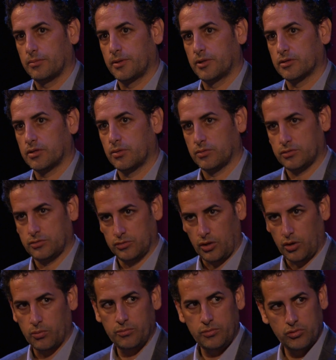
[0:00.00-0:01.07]
because I wanted to
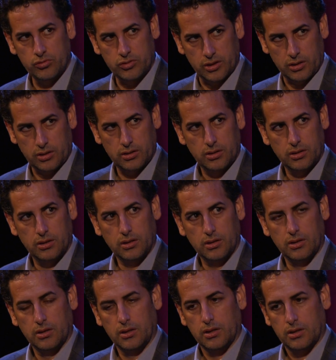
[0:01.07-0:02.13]
know music.
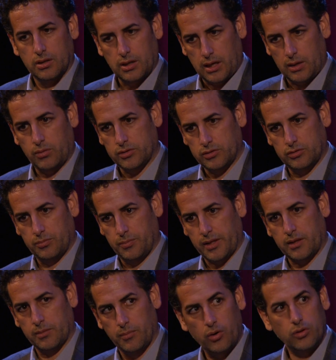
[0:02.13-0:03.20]
I wanted to make
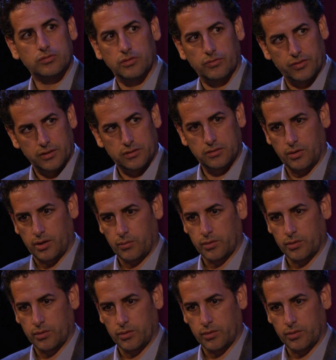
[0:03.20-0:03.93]
the most of it. So I